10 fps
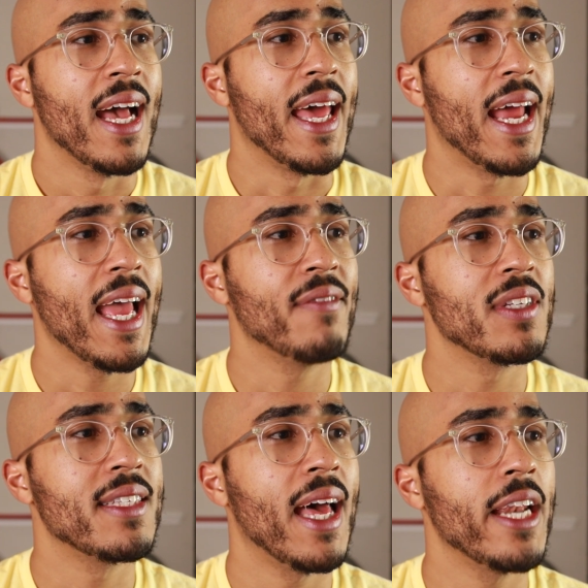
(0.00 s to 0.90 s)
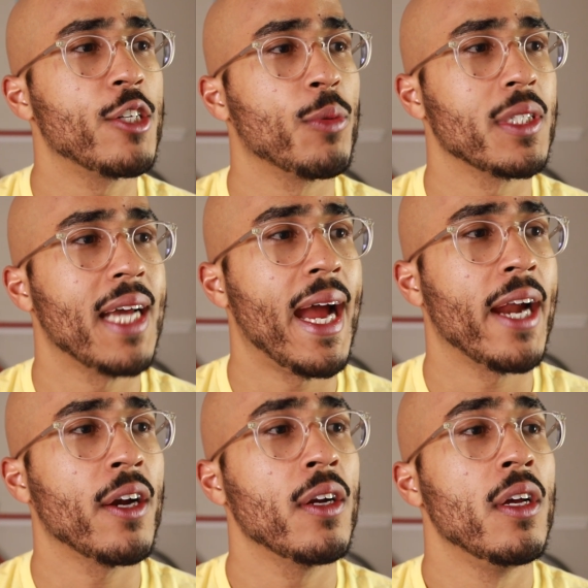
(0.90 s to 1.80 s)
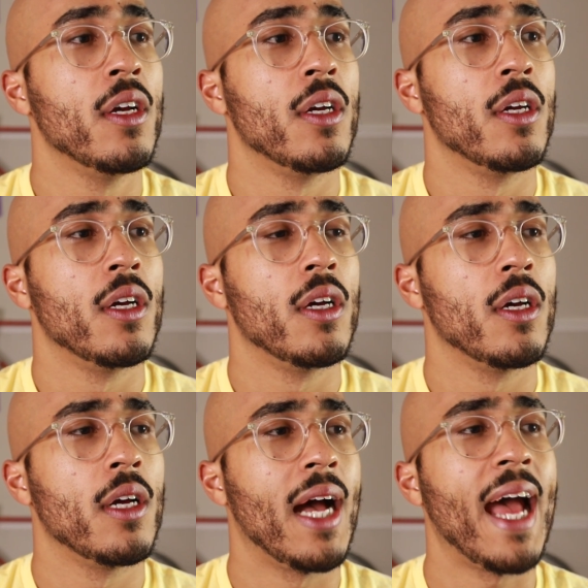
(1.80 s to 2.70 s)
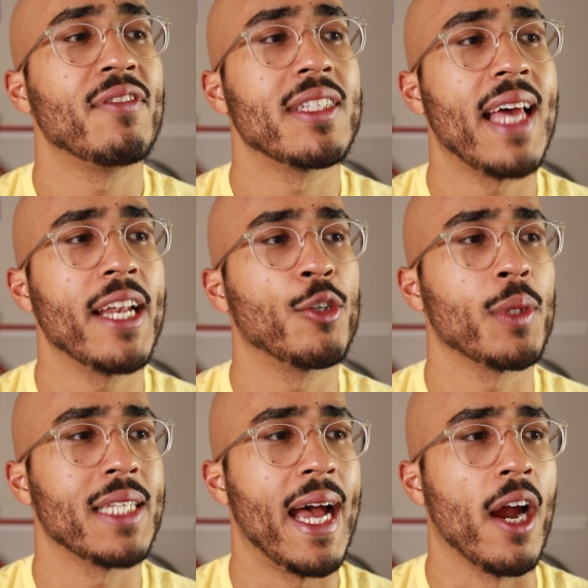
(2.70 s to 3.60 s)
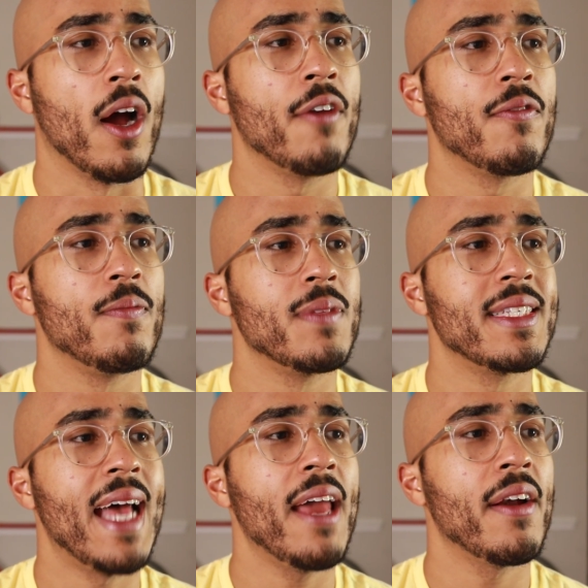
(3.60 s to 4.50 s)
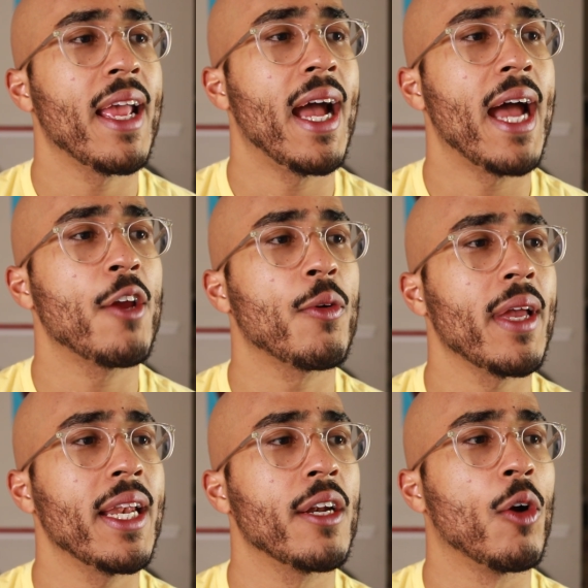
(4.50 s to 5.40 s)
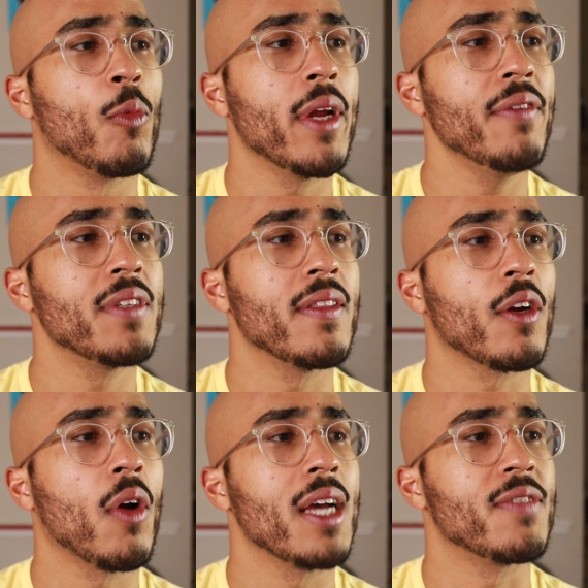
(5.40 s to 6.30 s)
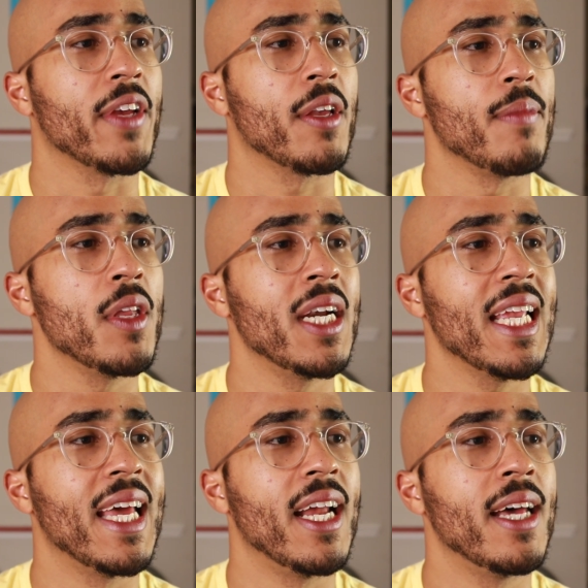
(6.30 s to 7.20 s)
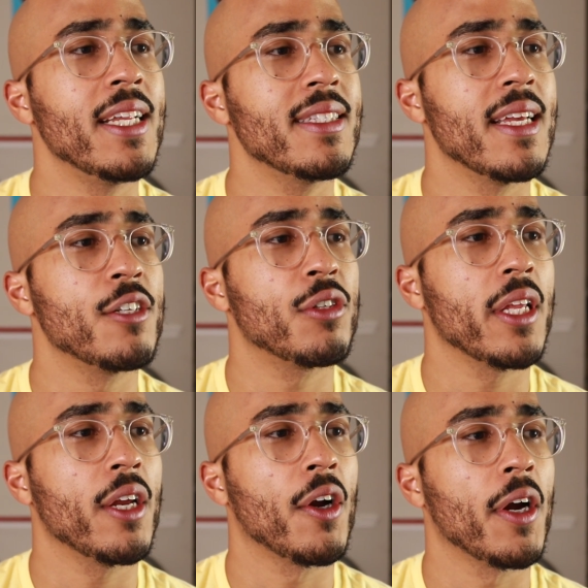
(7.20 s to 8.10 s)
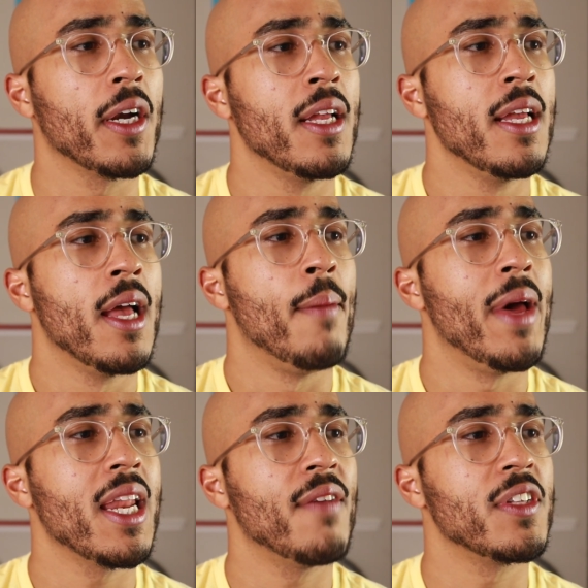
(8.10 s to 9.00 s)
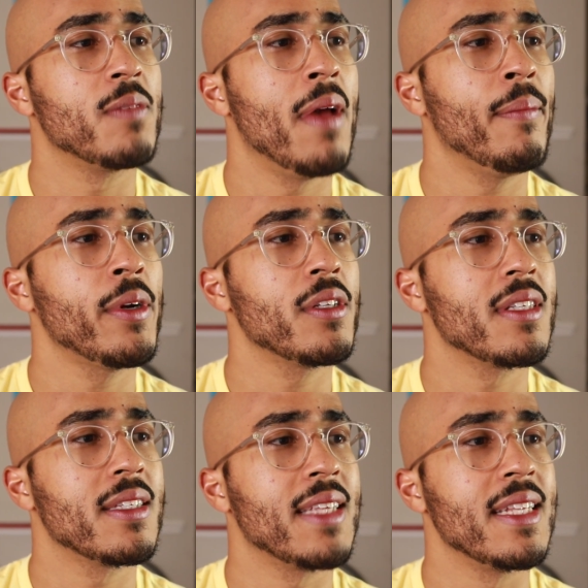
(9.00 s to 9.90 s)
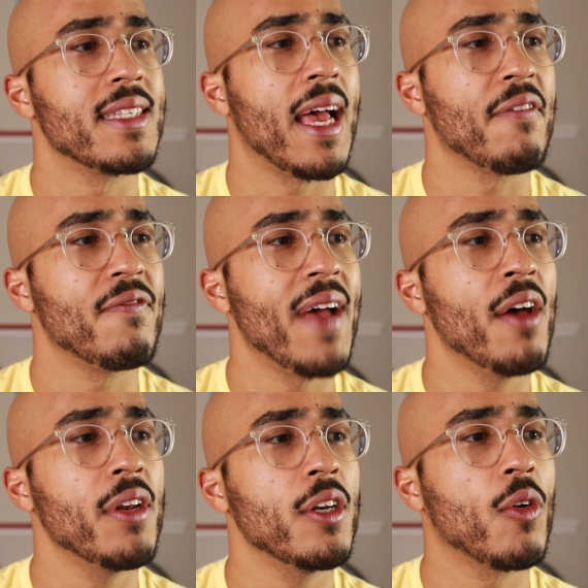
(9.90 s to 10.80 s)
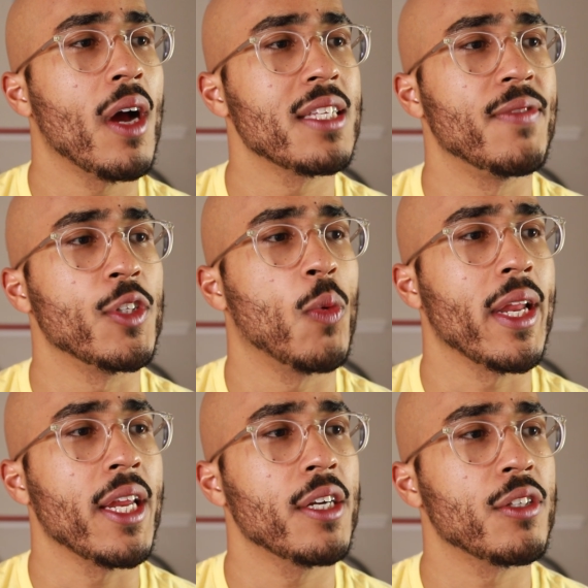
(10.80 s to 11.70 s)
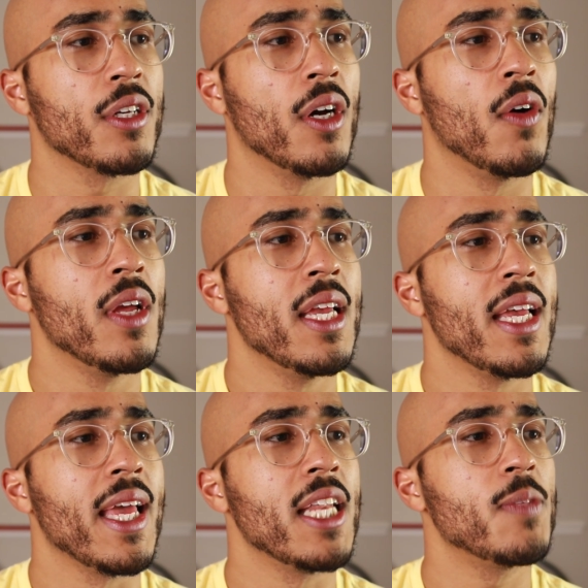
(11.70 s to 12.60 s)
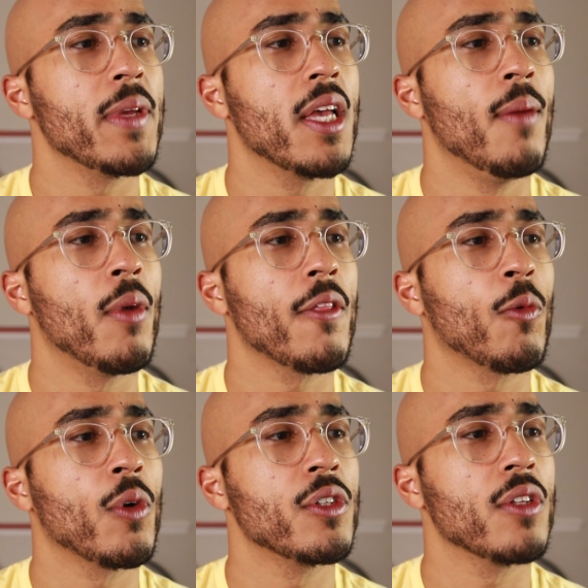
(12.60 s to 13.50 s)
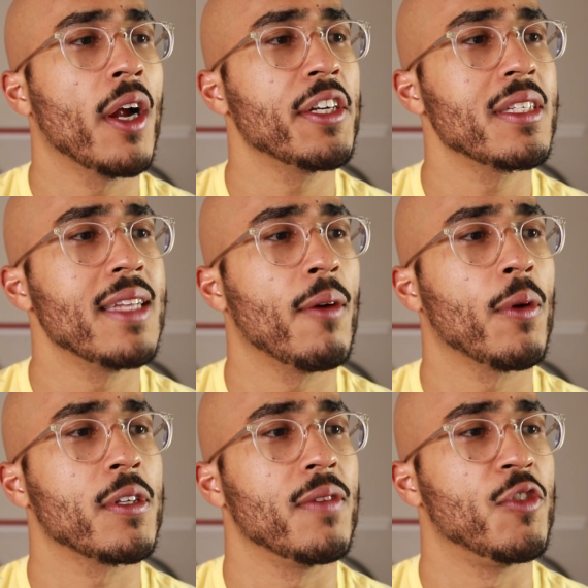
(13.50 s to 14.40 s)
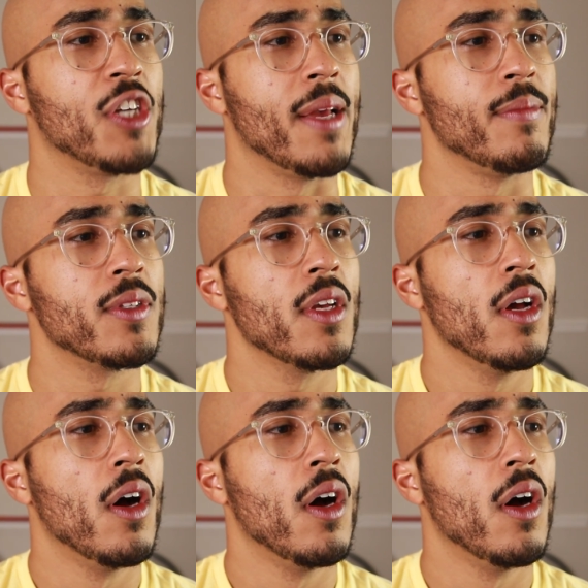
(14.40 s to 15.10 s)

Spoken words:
and I have decided to retire. On Saturday, I created a rift in the CrossFit community and unintentionally hurt many of its members. Since I founded CrossFit 20 years ago, it has become one of the world's largest networks of gyms.